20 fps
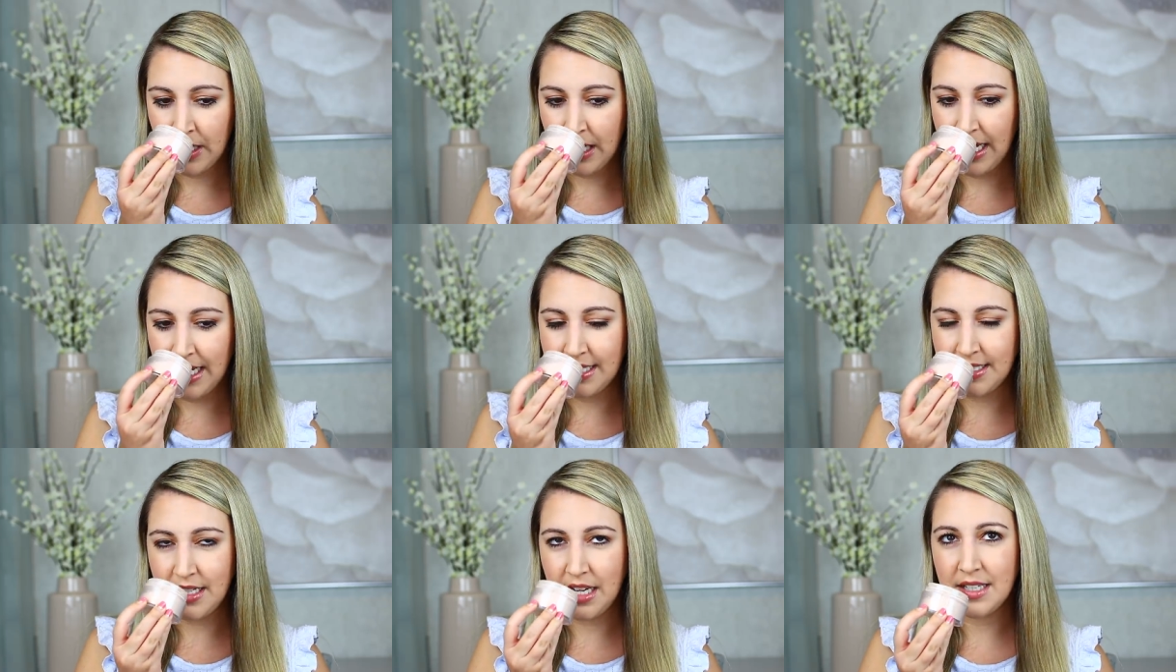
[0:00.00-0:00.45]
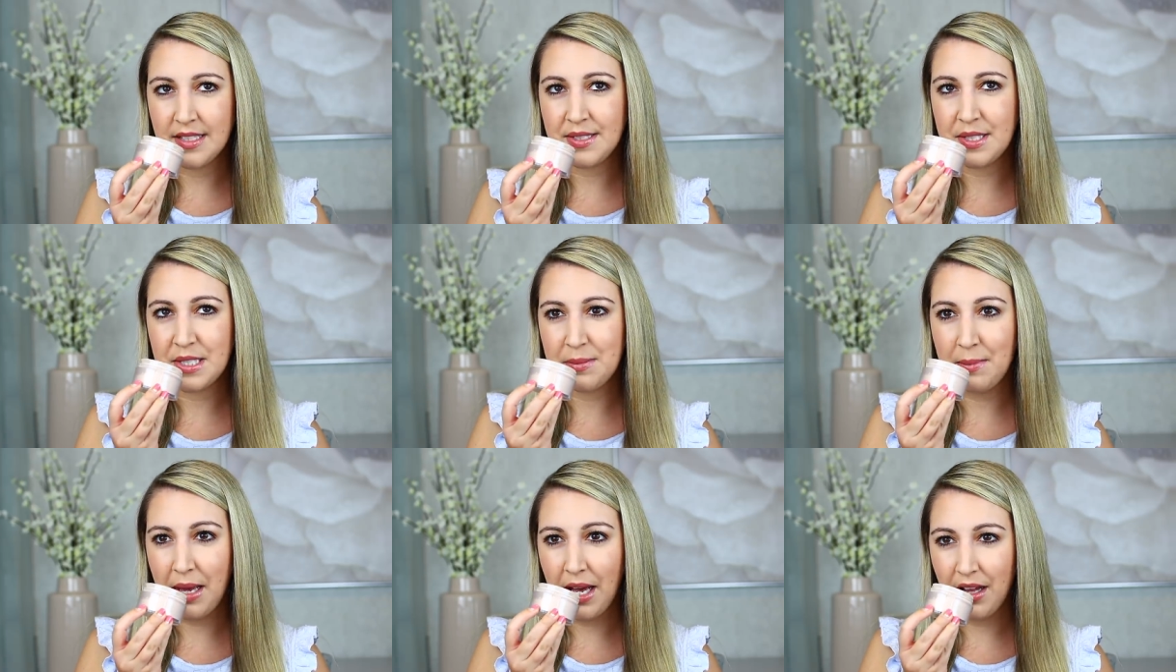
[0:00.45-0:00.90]
It does
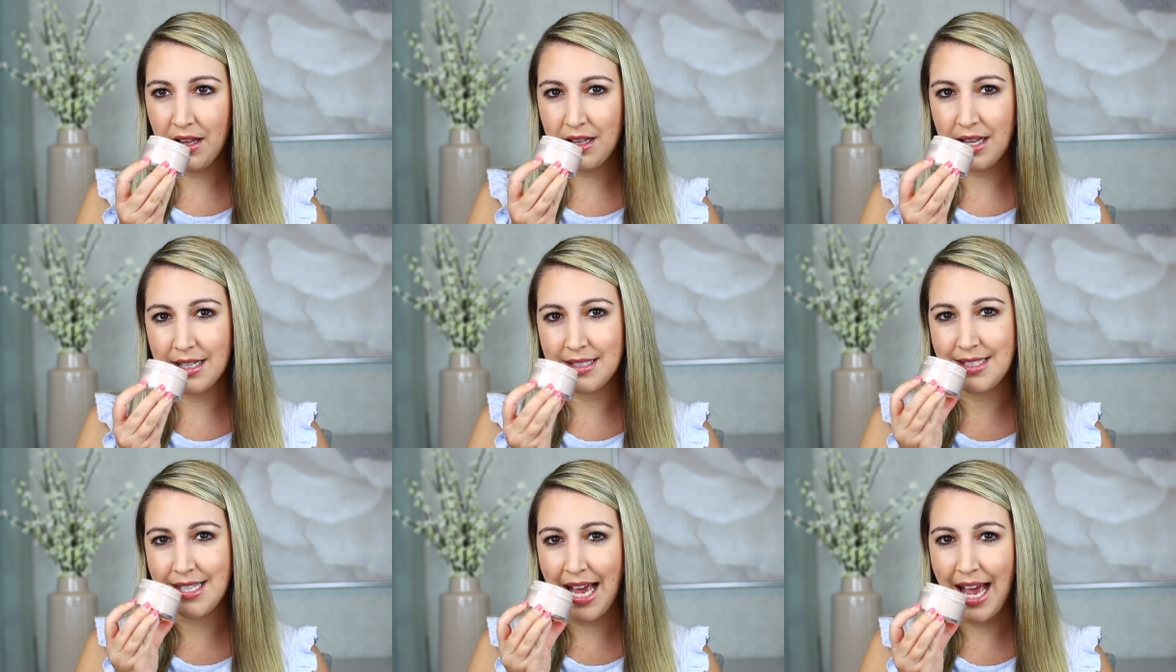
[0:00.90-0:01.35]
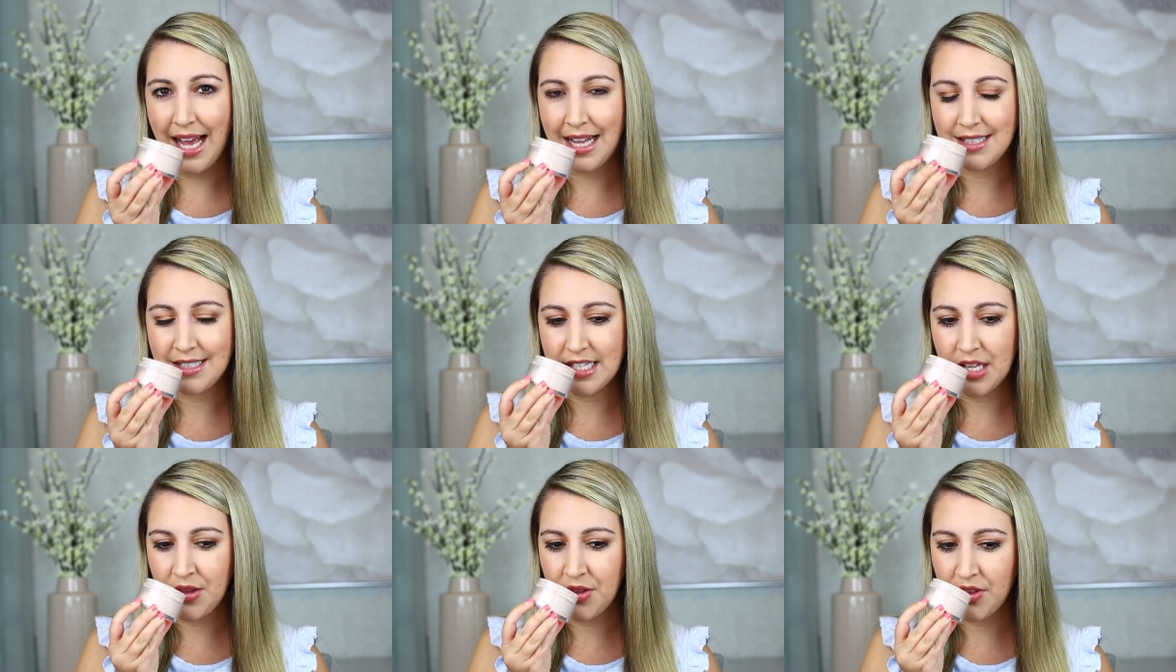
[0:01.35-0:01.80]
smell a
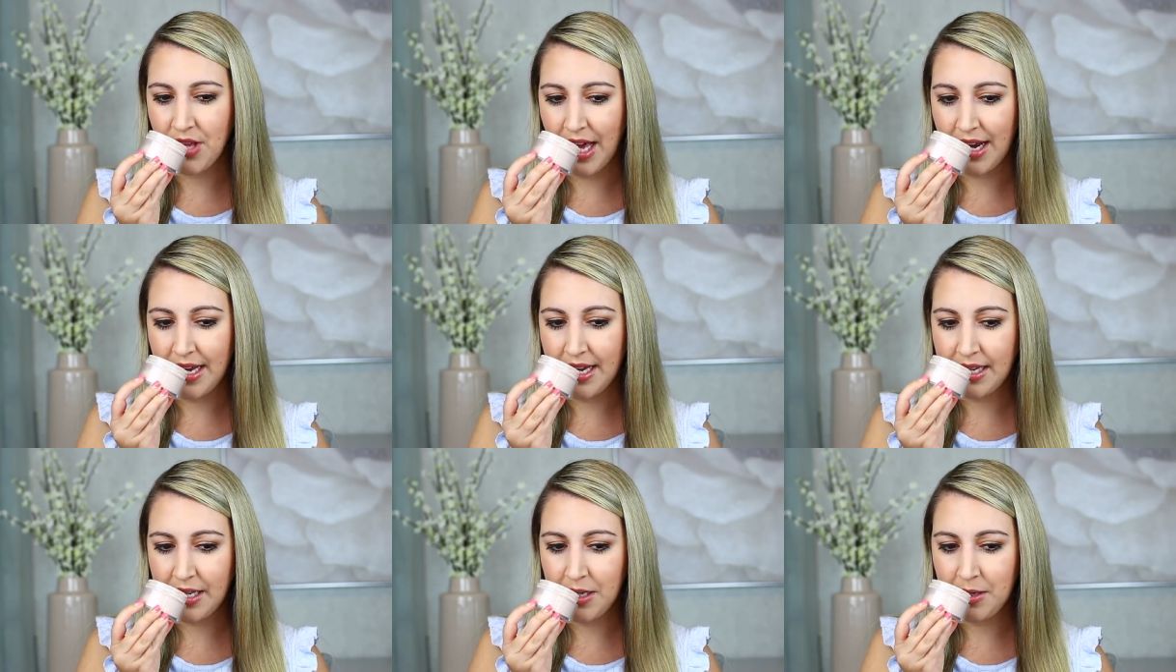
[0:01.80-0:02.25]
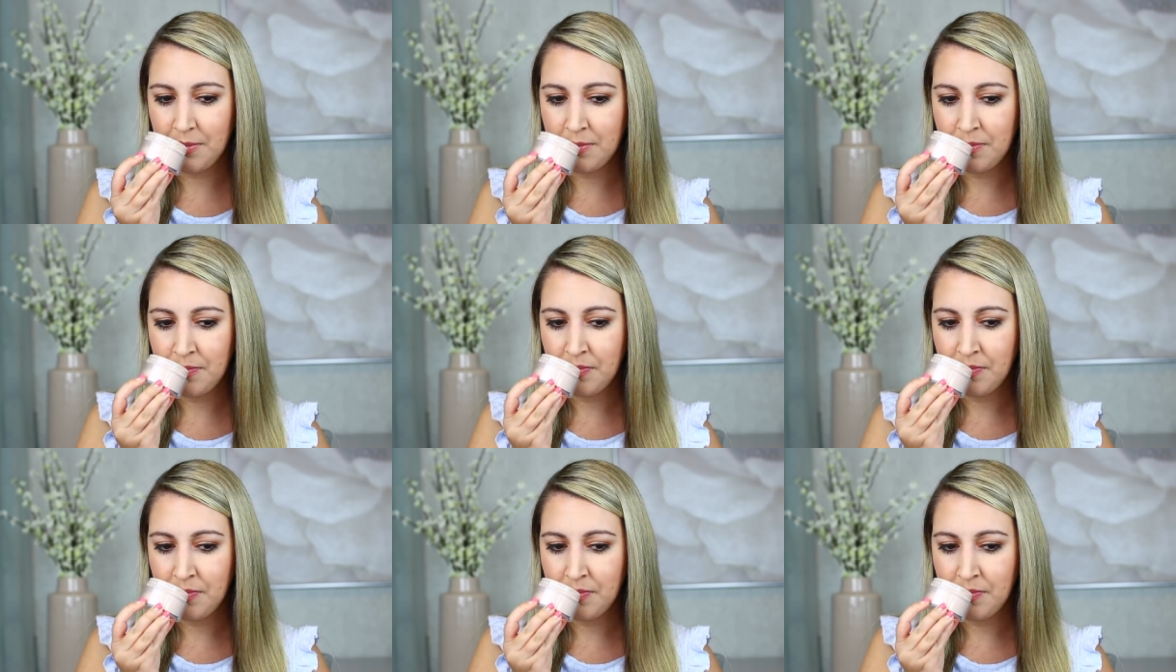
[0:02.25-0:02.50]
tad synthetic,